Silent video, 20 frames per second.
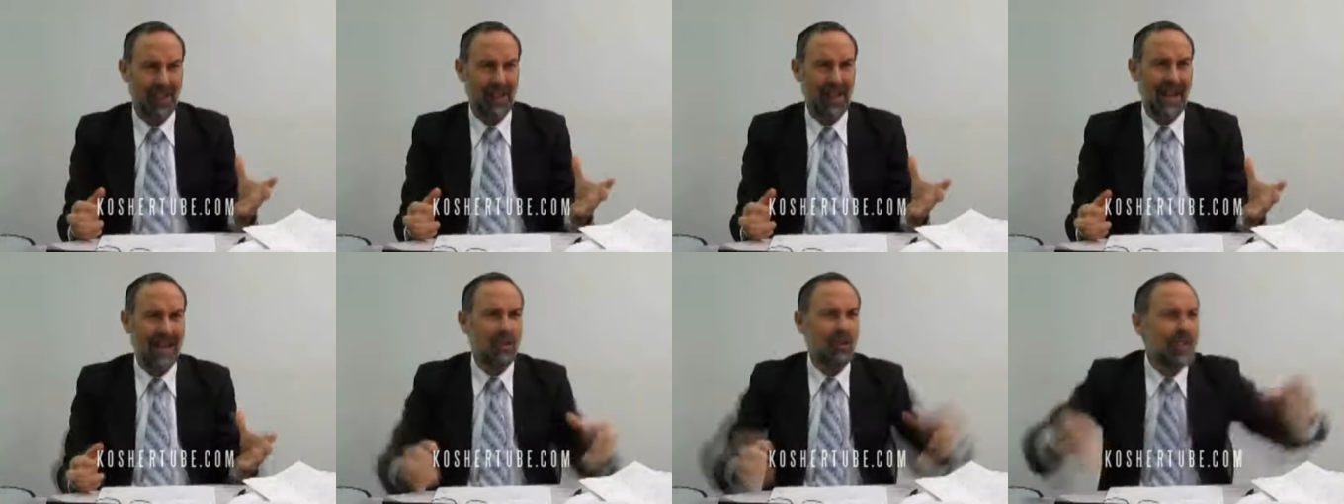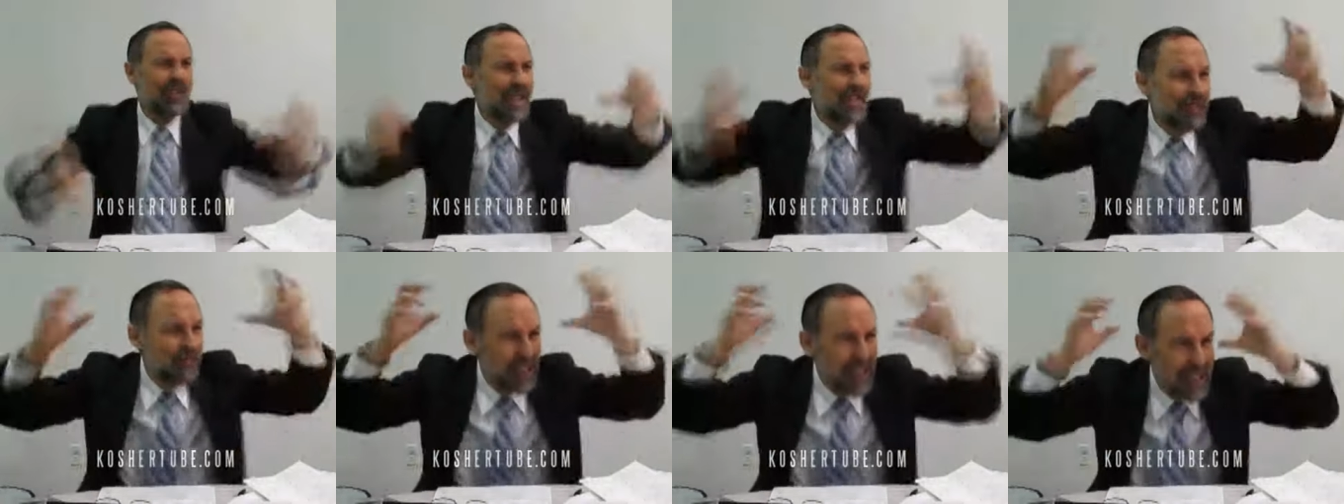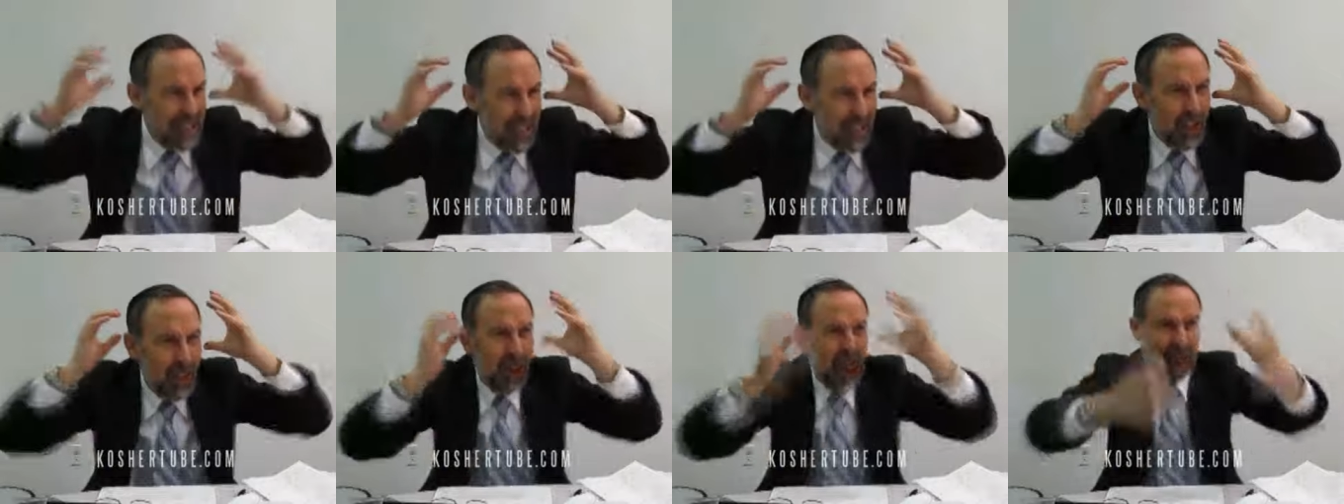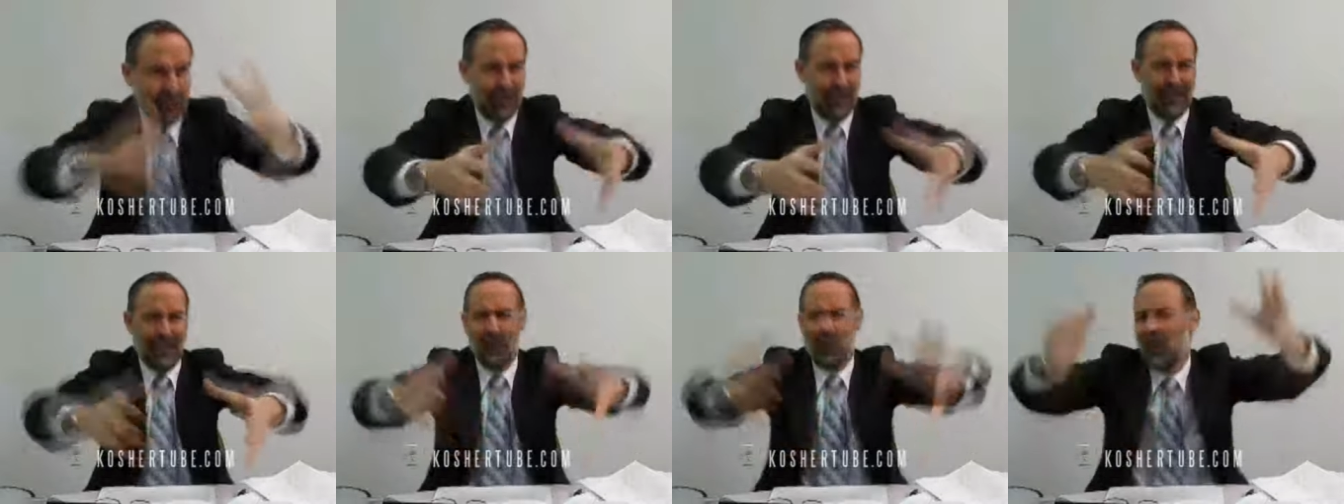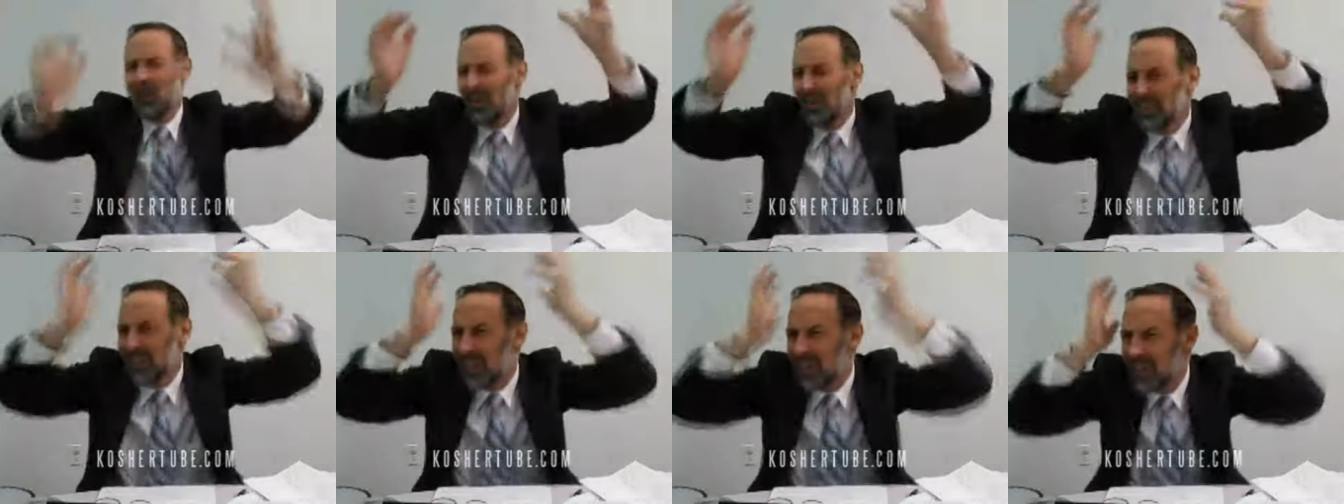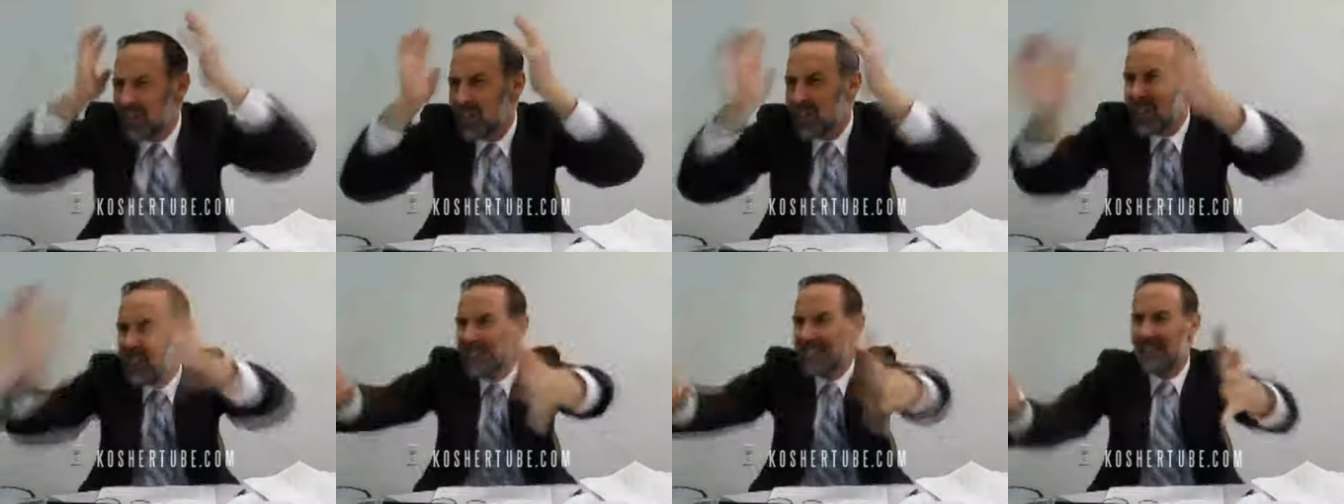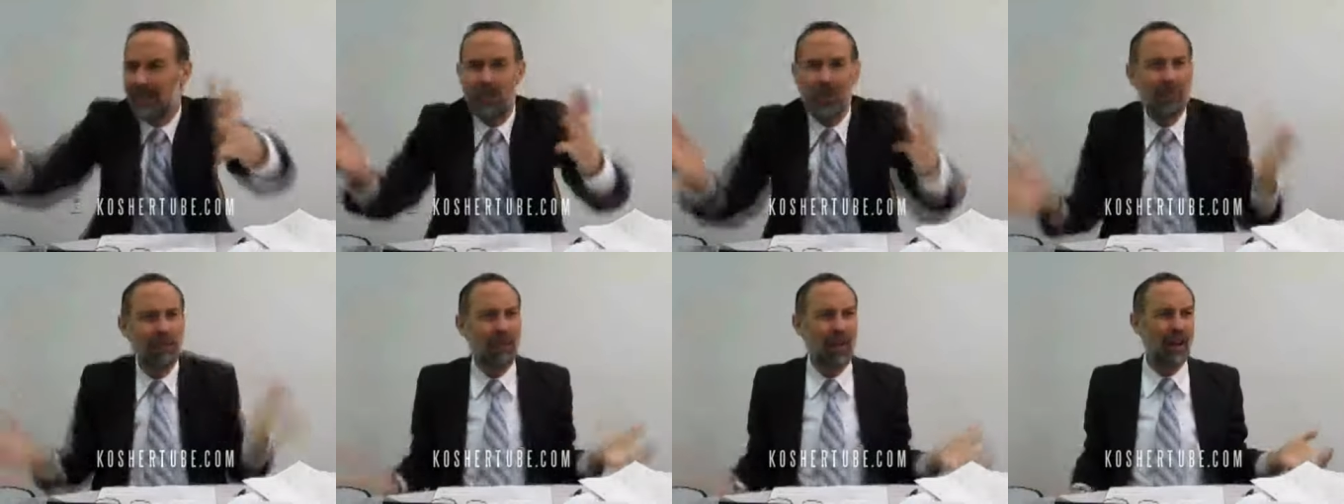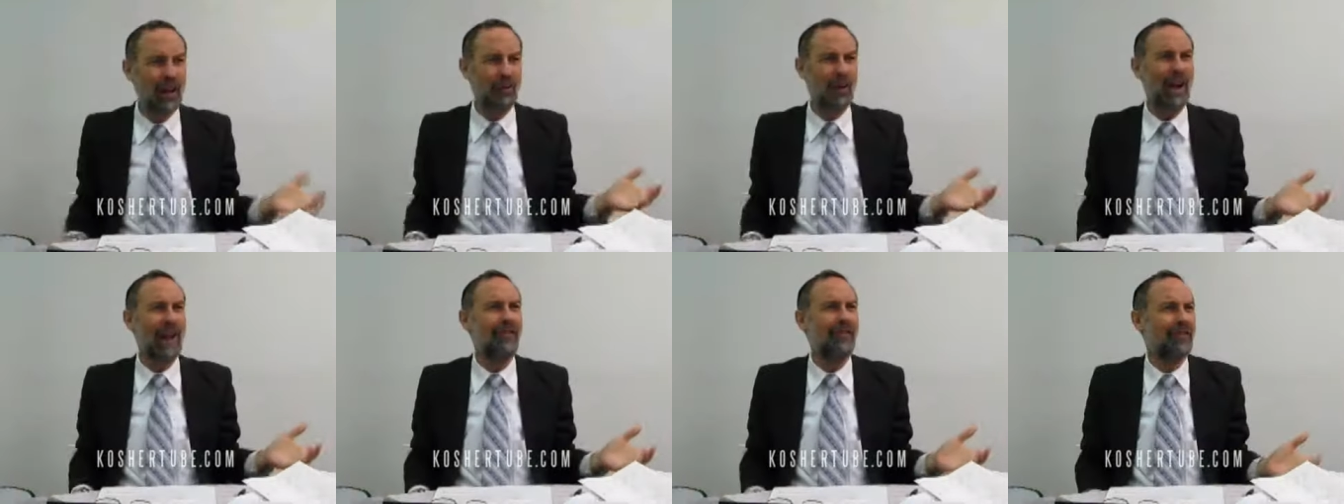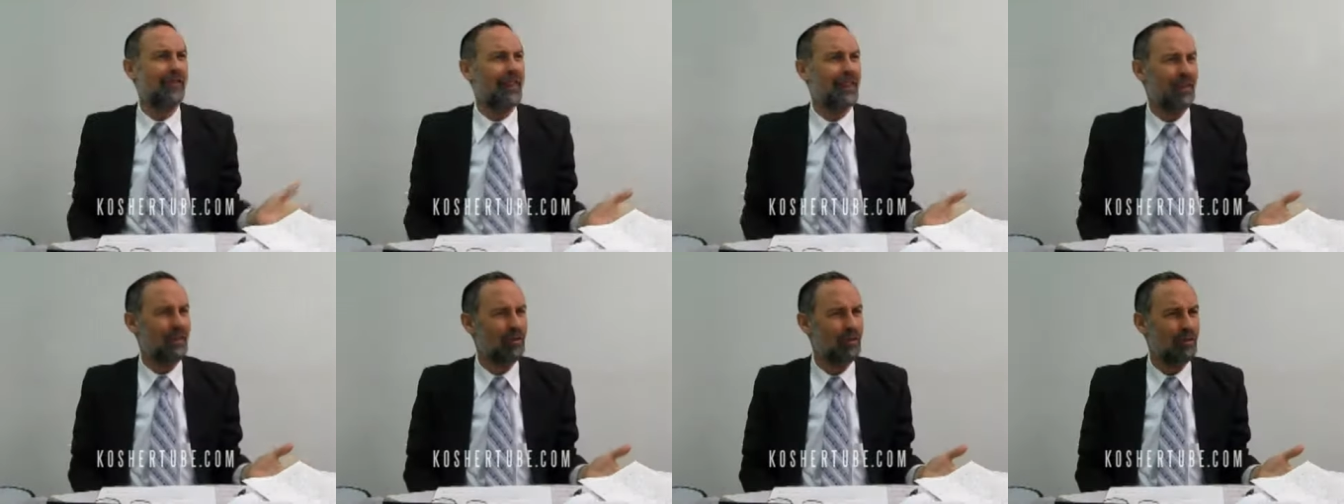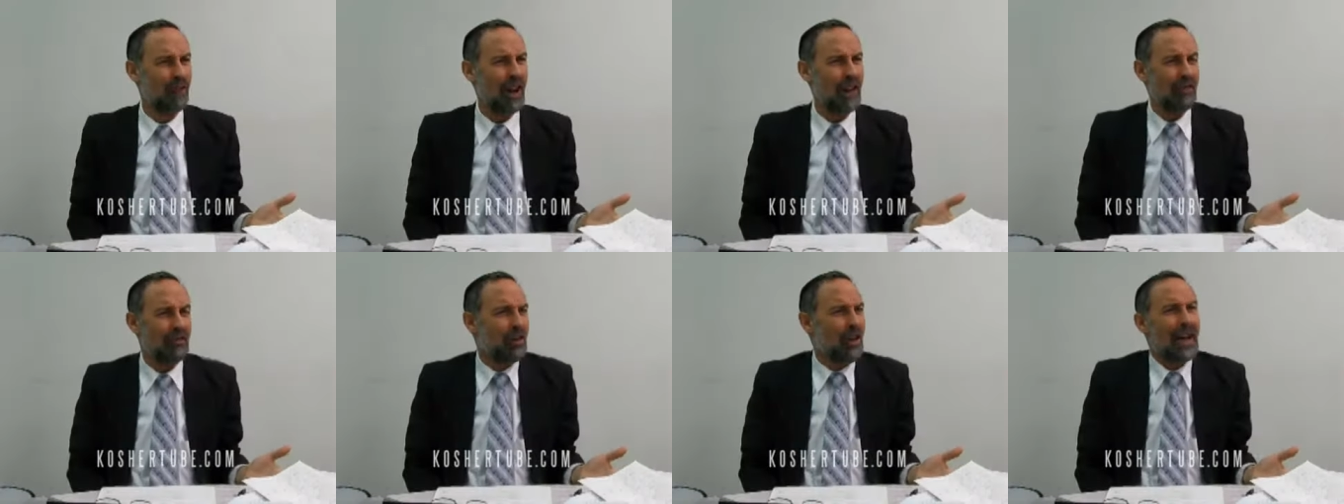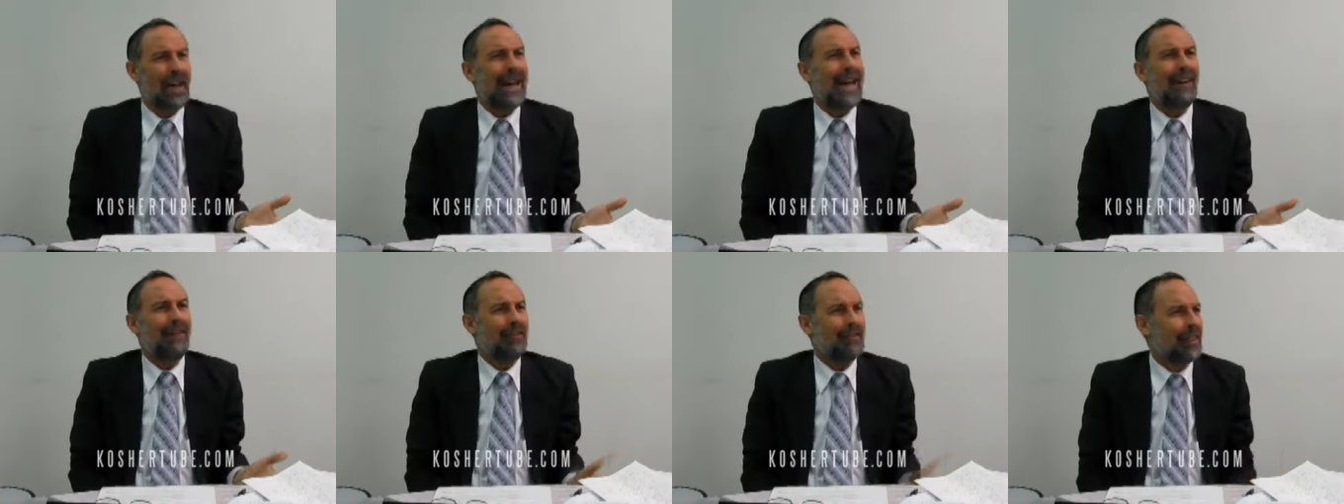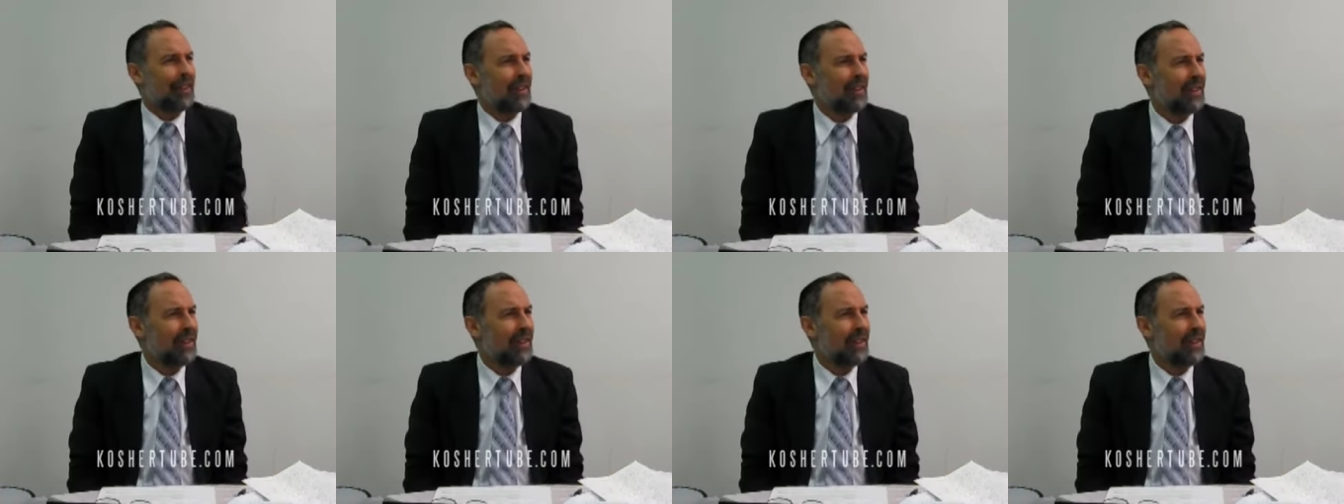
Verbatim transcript: and the redifas HaKavod, and all the other things that we run away from, run, run after,